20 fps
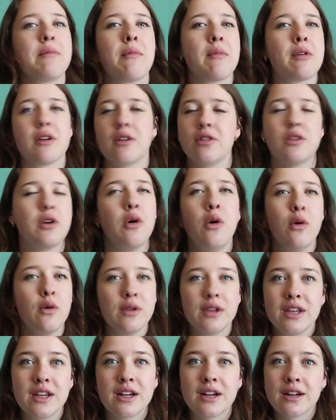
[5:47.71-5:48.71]
or the whole
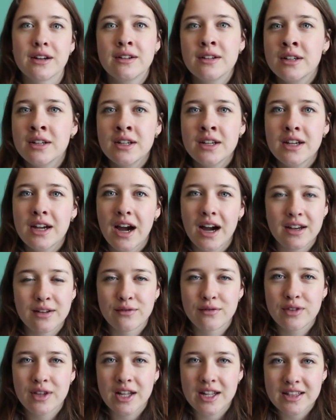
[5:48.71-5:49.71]
year. I
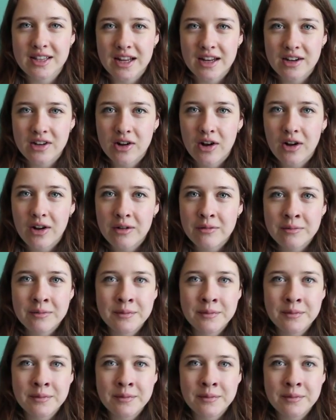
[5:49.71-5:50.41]
didn't feel like that at all.